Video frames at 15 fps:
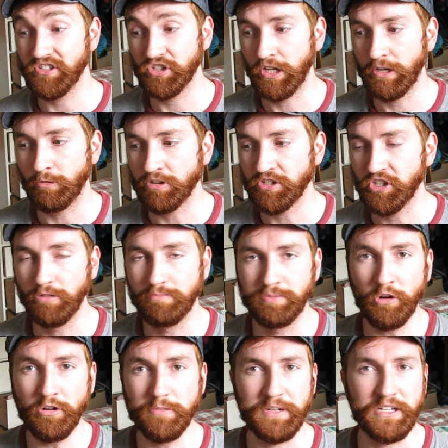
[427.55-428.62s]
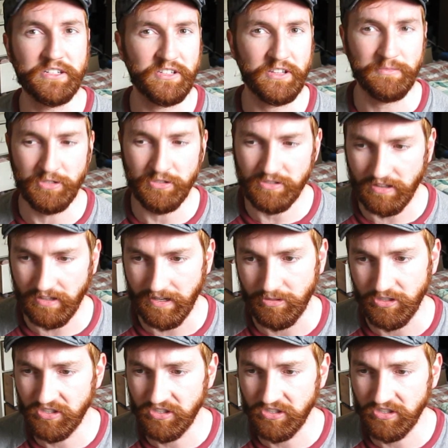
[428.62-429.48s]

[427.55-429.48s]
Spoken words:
they were still broke because of the music label.